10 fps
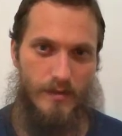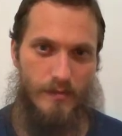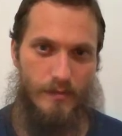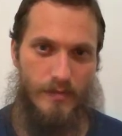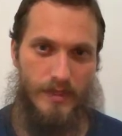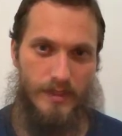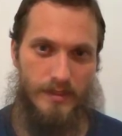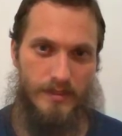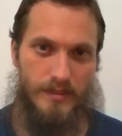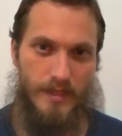But
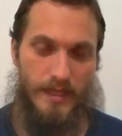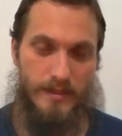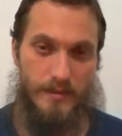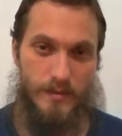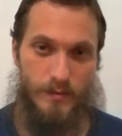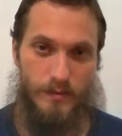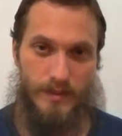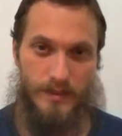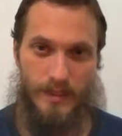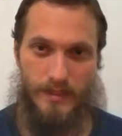at this
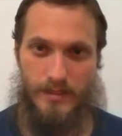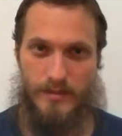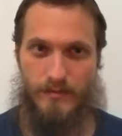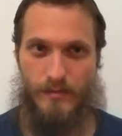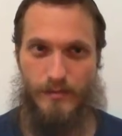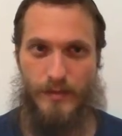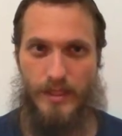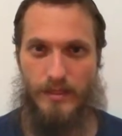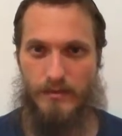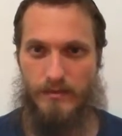point, at least for
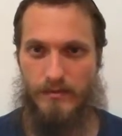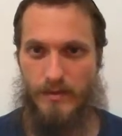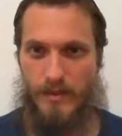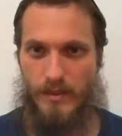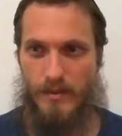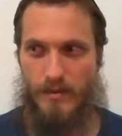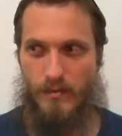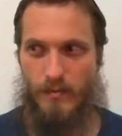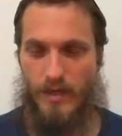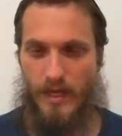me,
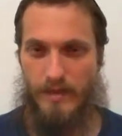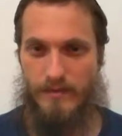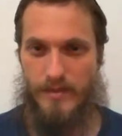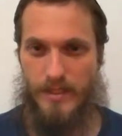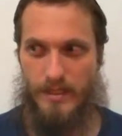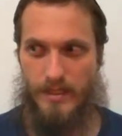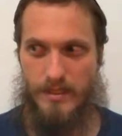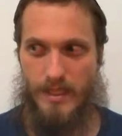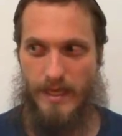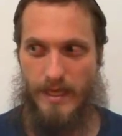what I've seen
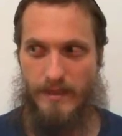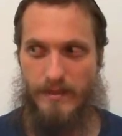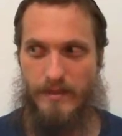is that